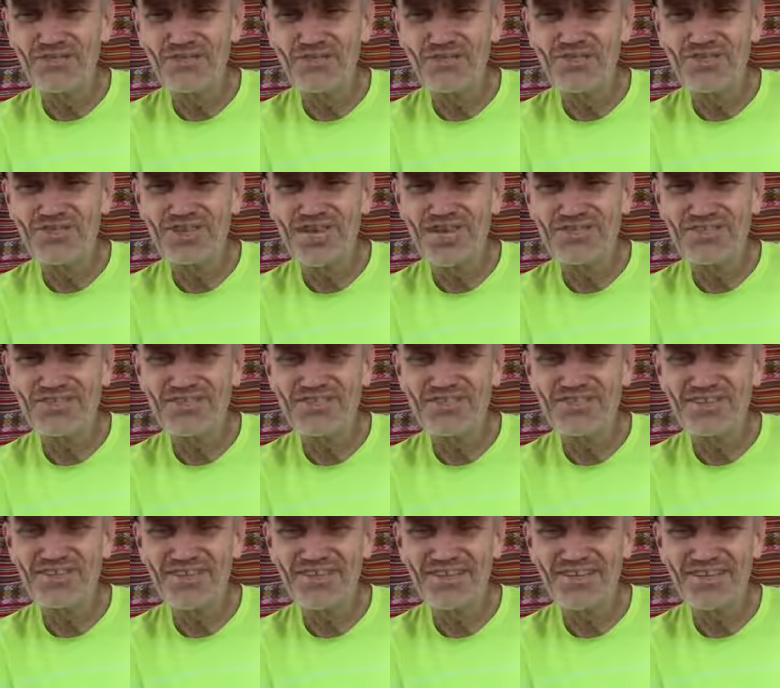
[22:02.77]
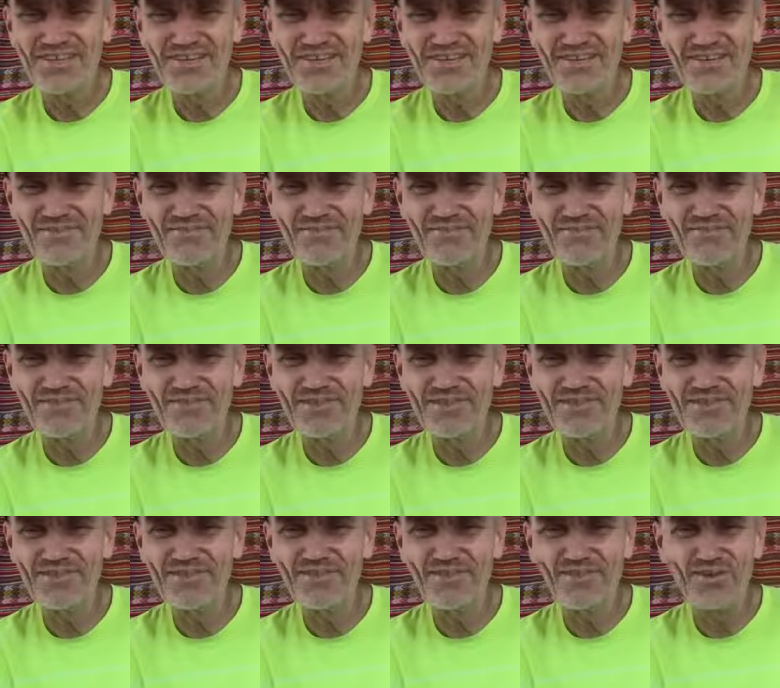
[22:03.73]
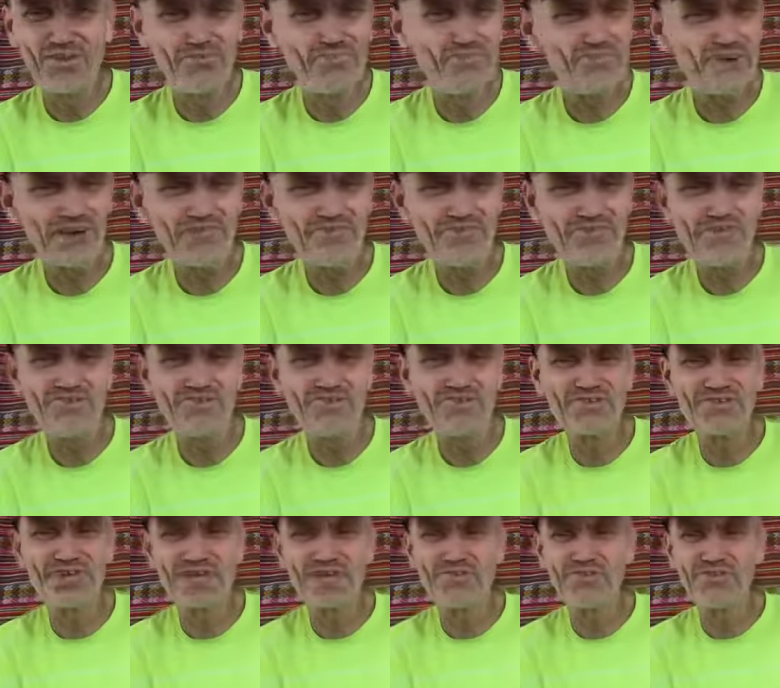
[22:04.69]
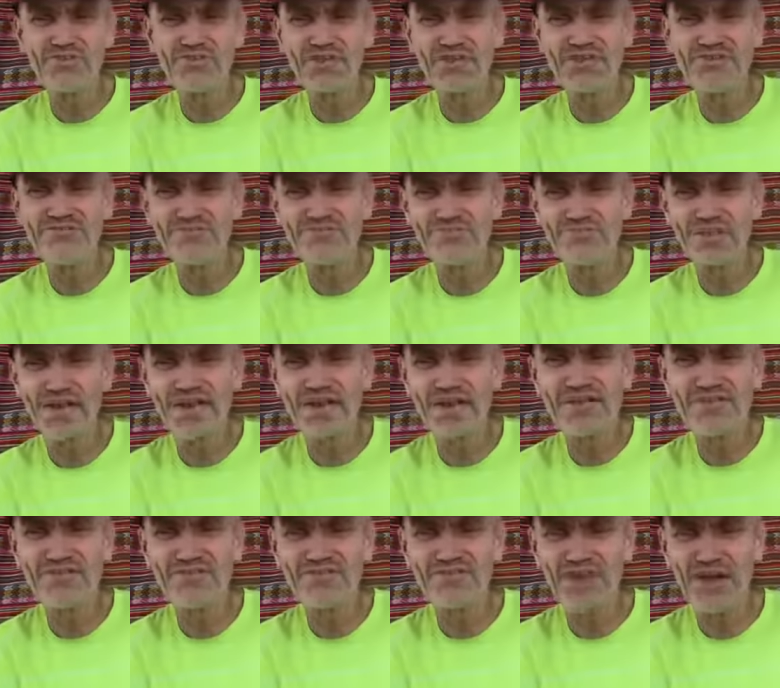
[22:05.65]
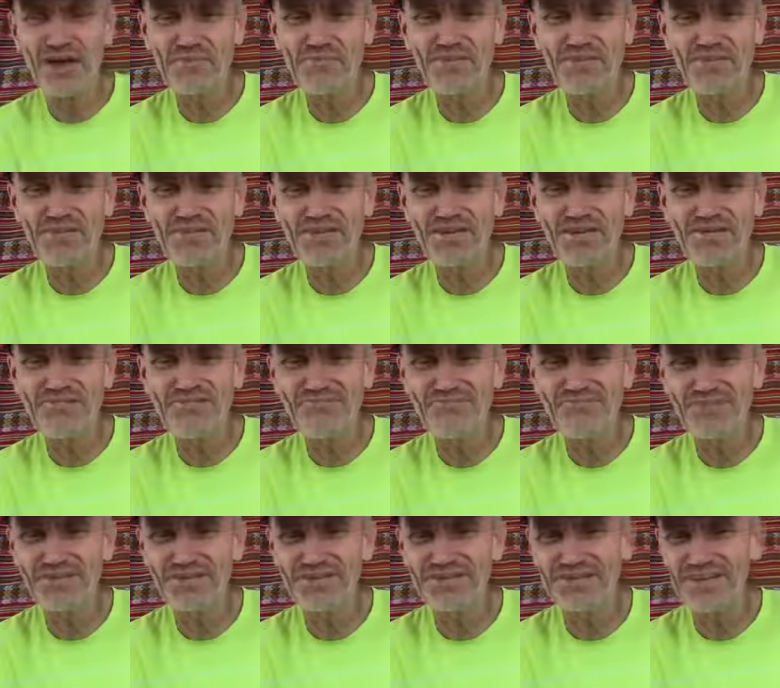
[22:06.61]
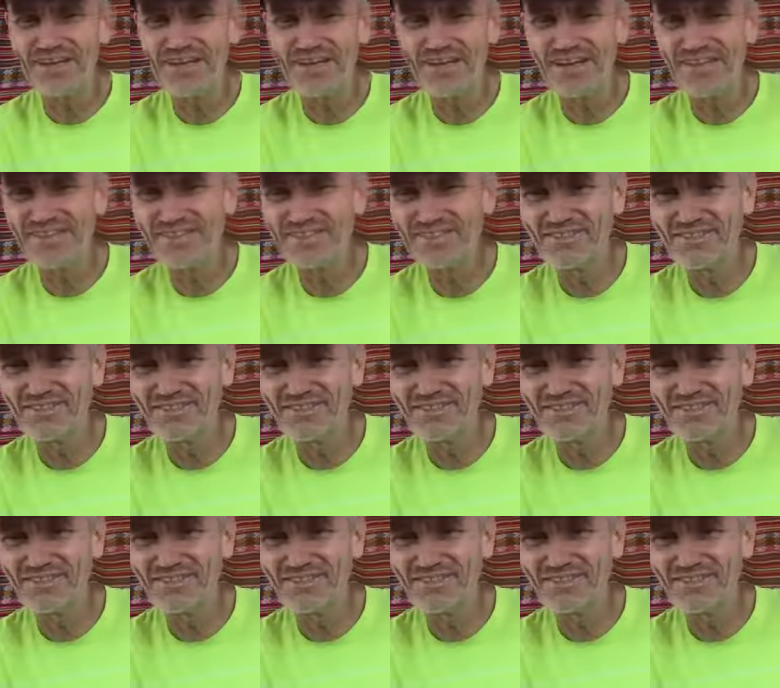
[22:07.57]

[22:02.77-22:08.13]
those dates. Um, it's not my favorite time of year. I like the family stuff, but I